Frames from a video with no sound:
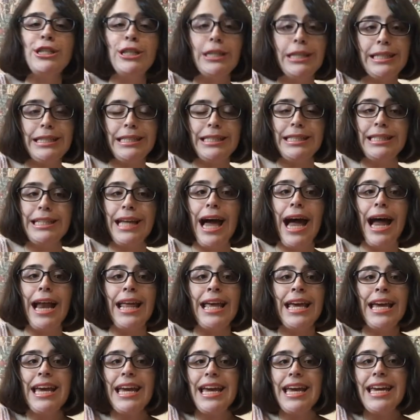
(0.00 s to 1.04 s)
just that
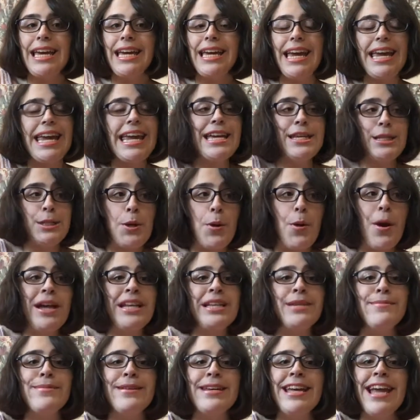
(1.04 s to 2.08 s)
He's
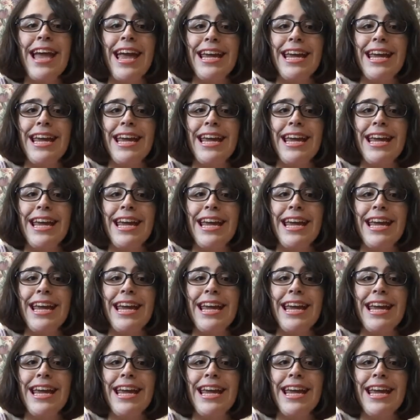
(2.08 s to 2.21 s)
going to be